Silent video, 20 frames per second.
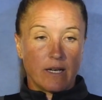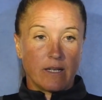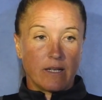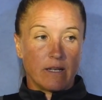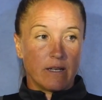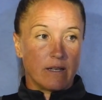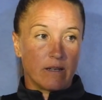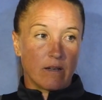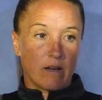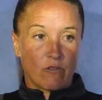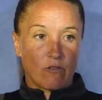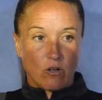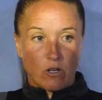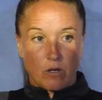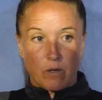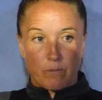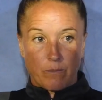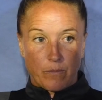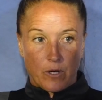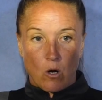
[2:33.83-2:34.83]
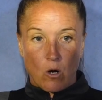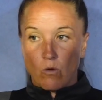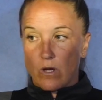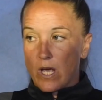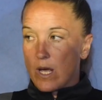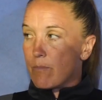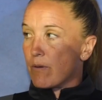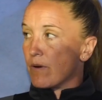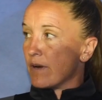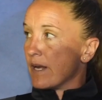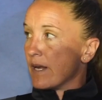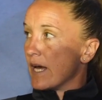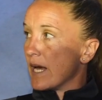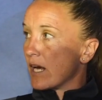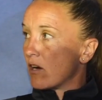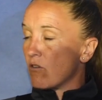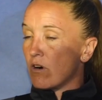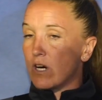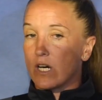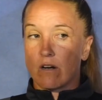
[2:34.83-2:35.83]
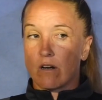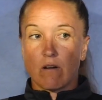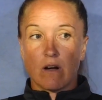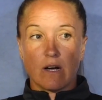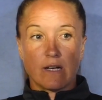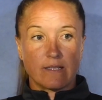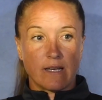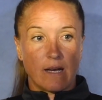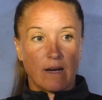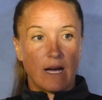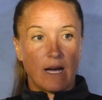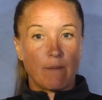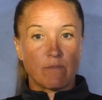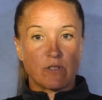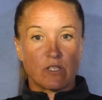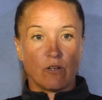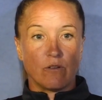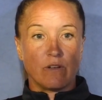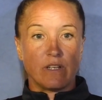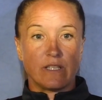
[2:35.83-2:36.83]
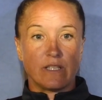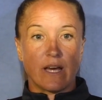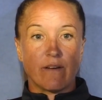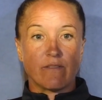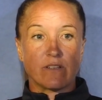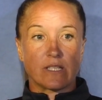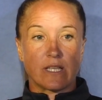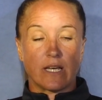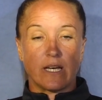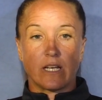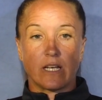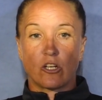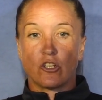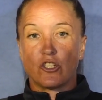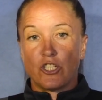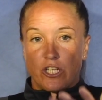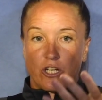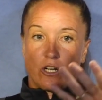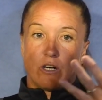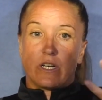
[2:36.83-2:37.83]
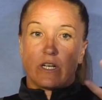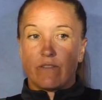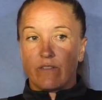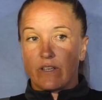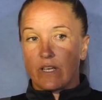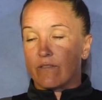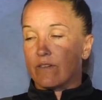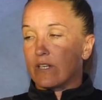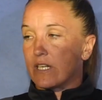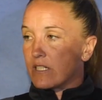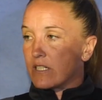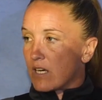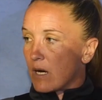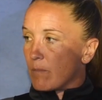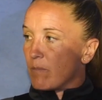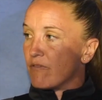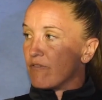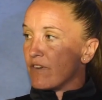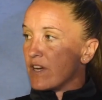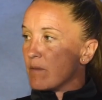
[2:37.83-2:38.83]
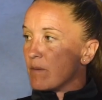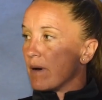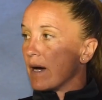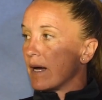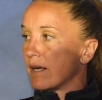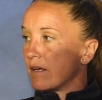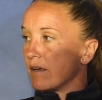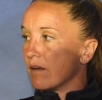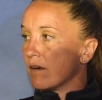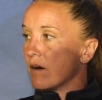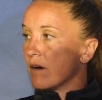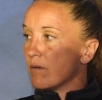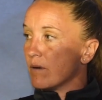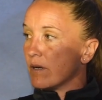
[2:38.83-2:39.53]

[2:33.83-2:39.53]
And then I've got a goalkeeper in there crying her eyes out, absolutely devastated because she can't even give any type of feedback, you know.